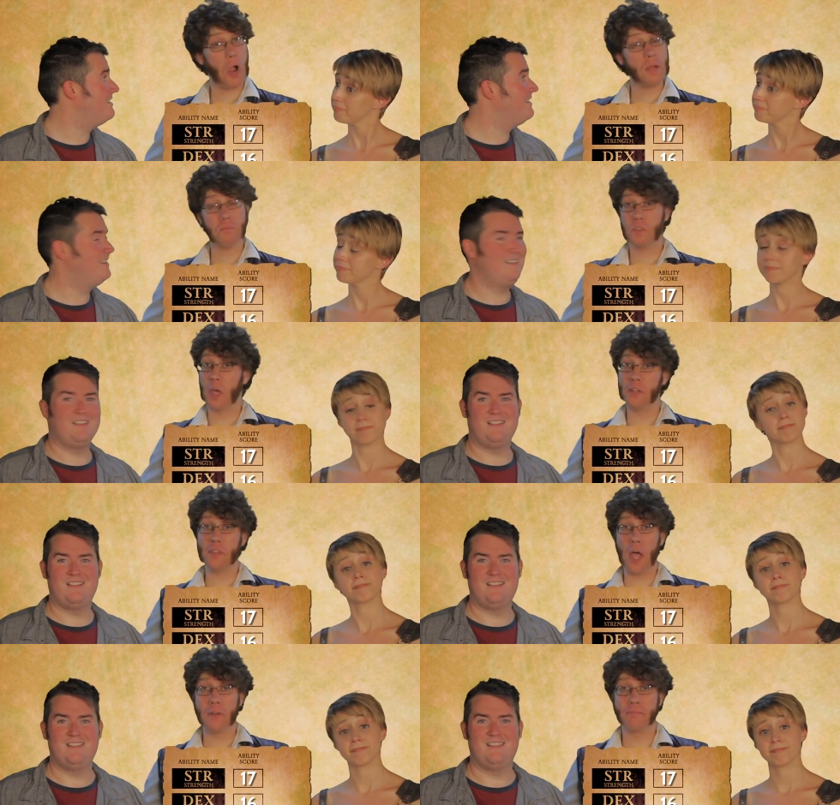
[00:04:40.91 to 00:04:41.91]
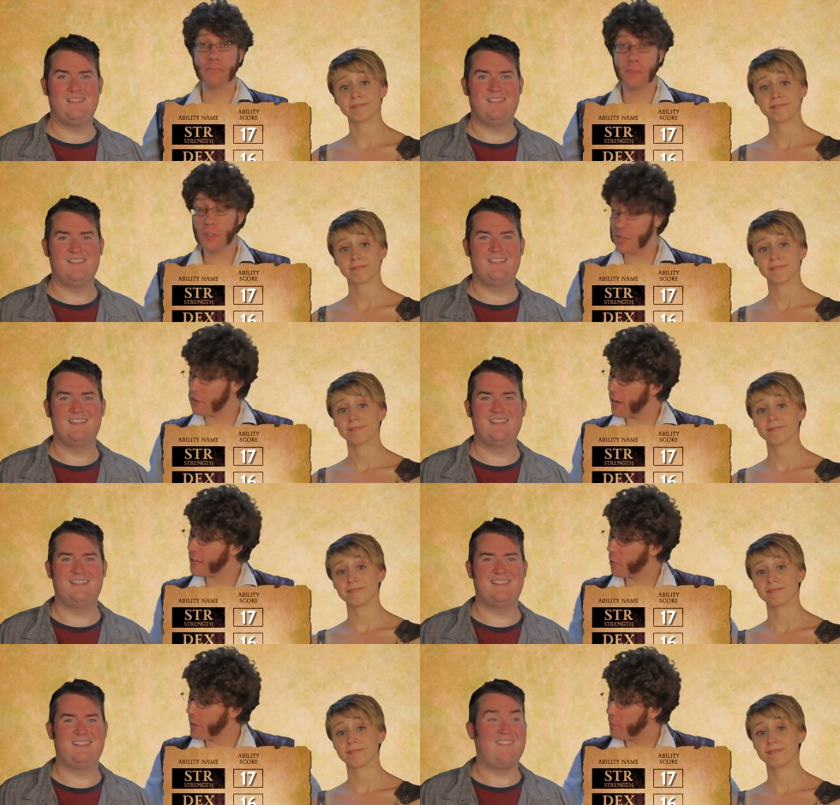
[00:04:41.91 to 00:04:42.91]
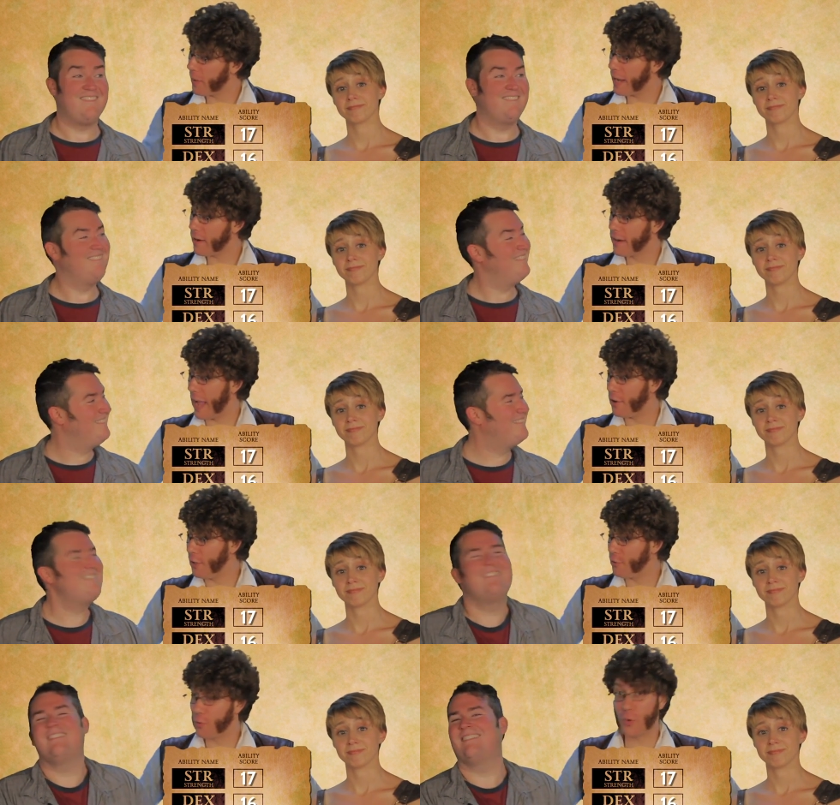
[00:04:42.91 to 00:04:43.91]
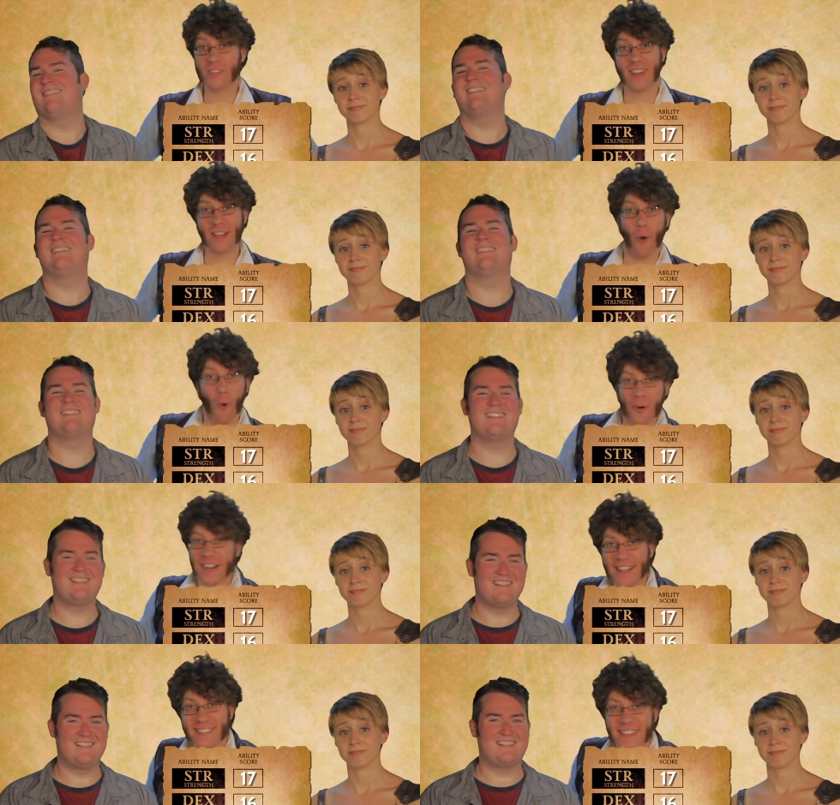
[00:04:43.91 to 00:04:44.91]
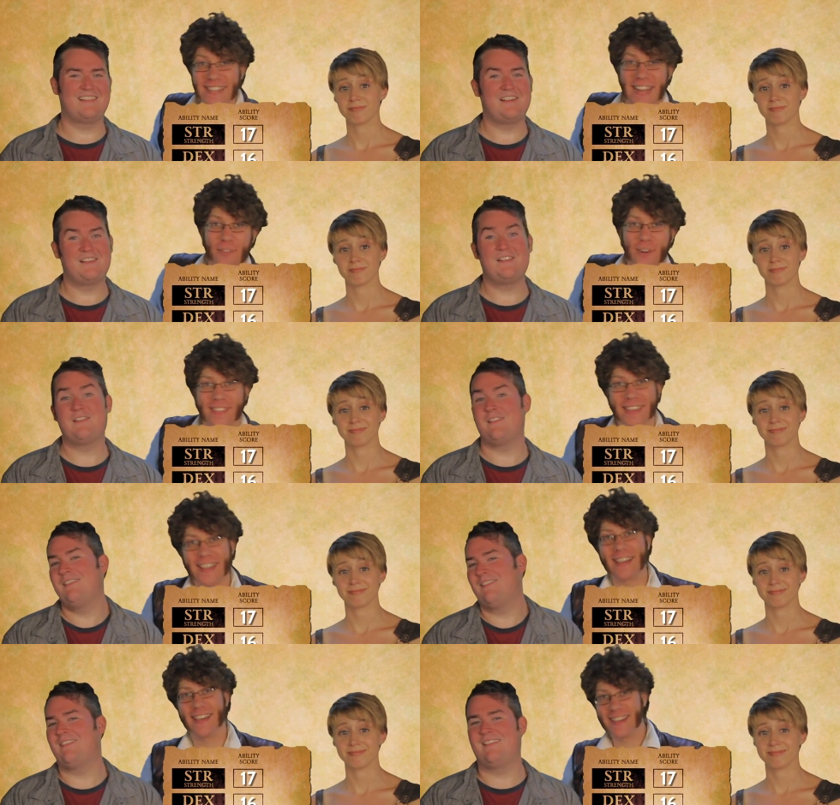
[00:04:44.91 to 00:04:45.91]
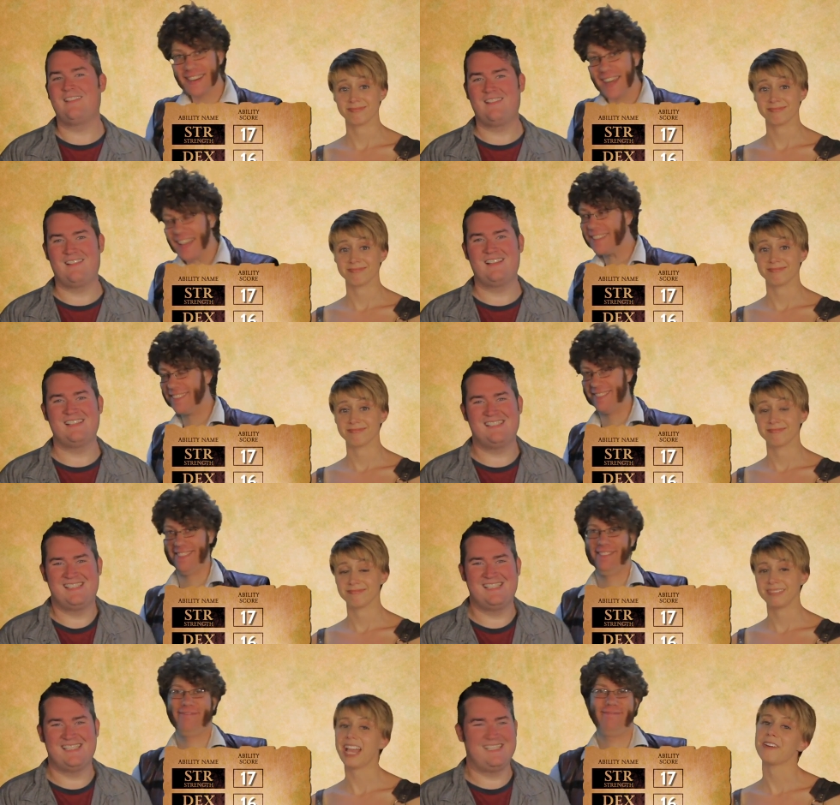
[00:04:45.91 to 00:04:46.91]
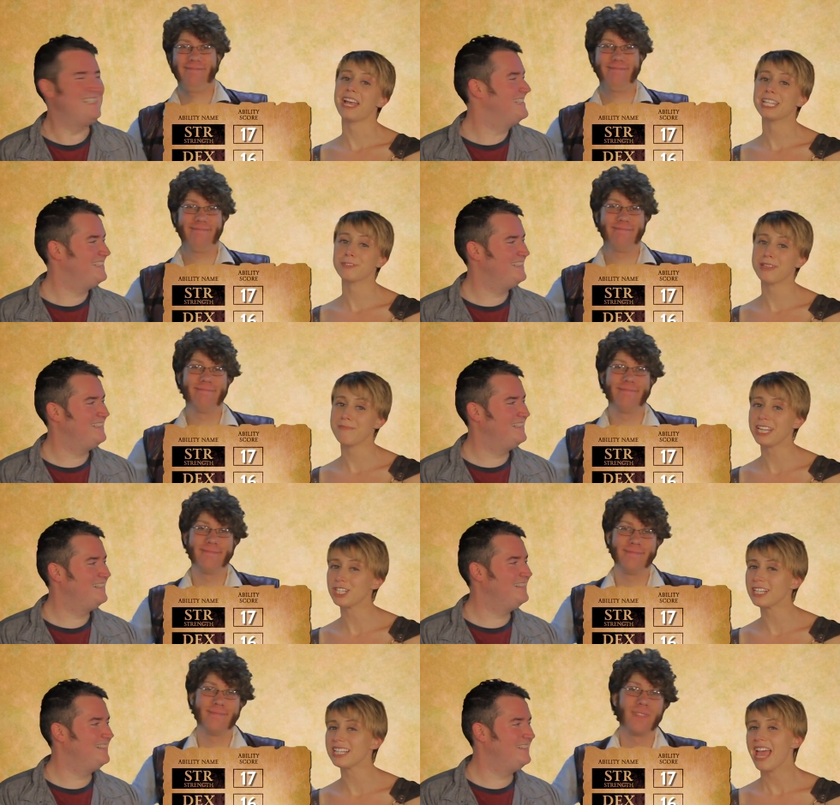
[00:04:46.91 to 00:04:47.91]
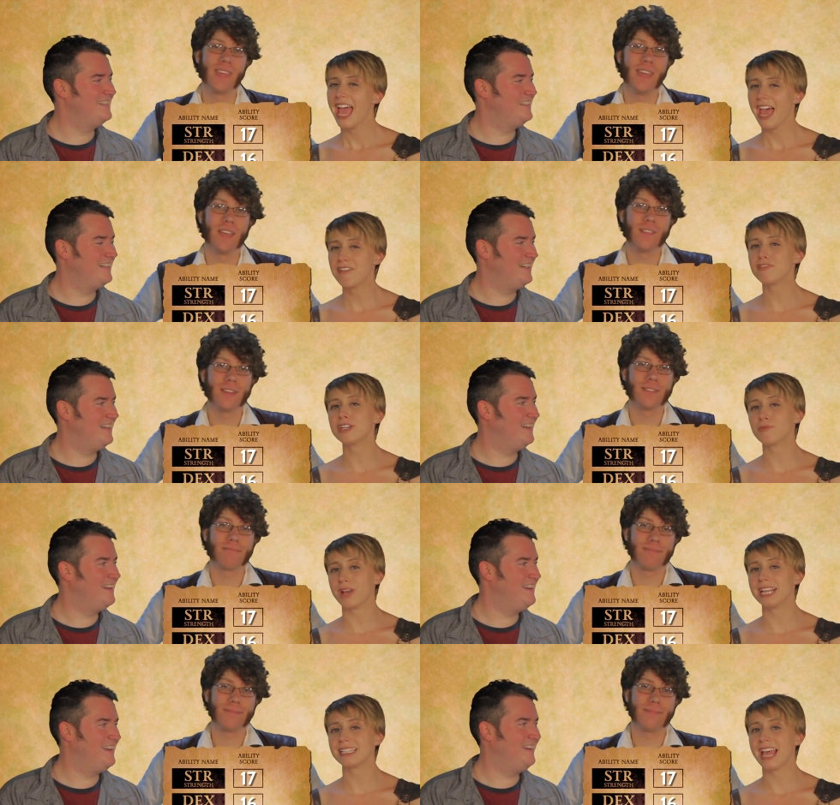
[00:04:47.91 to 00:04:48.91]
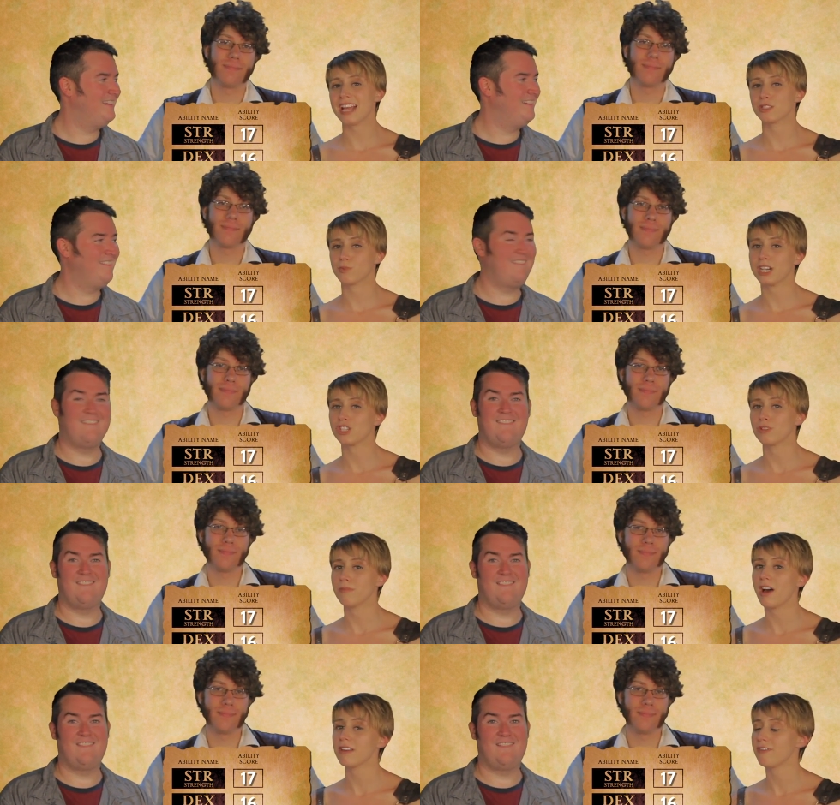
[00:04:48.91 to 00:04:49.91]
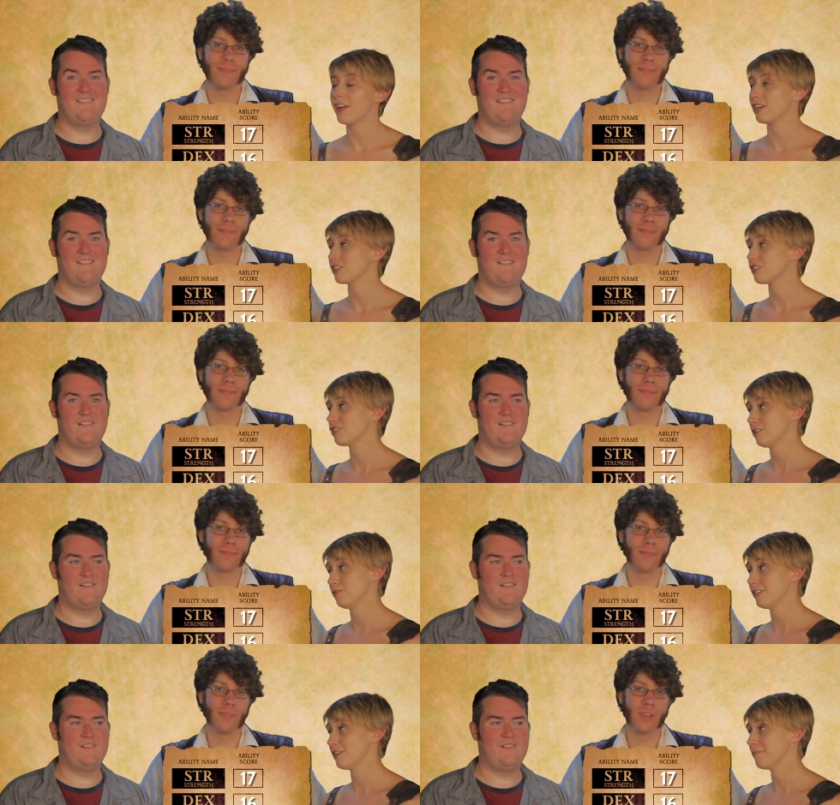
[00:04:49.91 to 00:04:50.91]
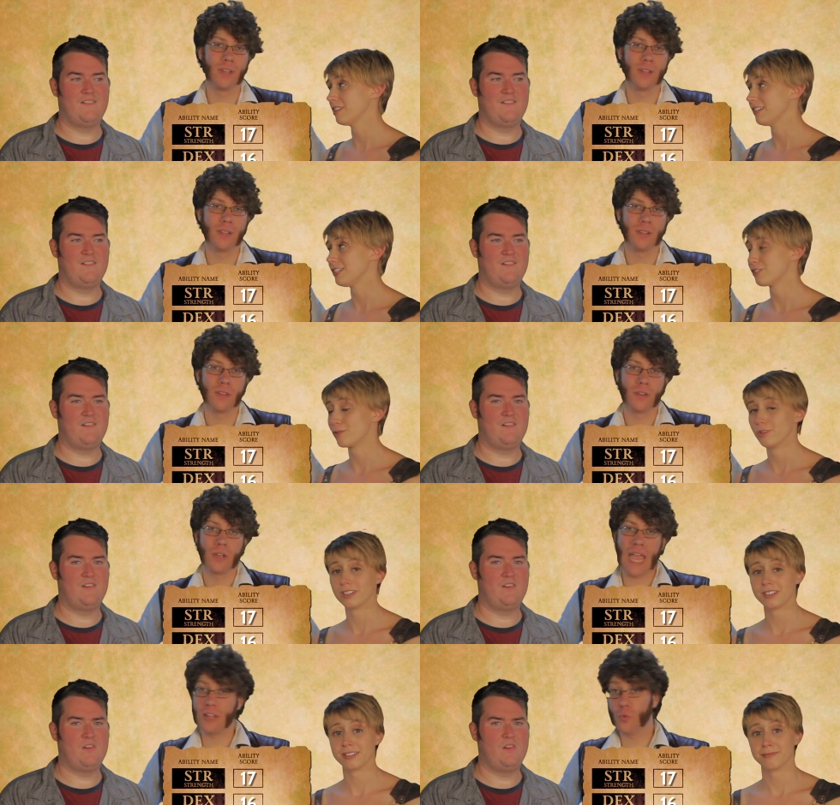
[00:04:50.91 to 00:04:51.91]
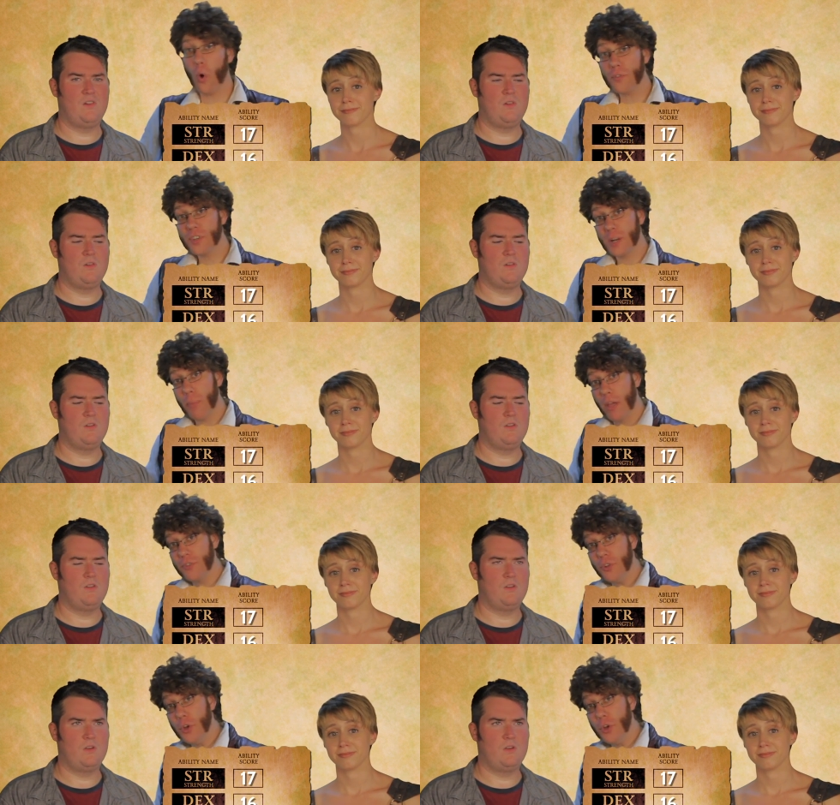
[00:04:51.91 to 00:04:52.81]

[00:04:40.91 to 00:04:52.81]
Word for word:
Speaker 1: All right, done and done. You're sounding like a real player now, using words like oriented and everything. Nice.
Speaker 2: Now, as we mentioned, every race has racial modifiers to their ability scores.
Speaker 1: And dwarves get a plus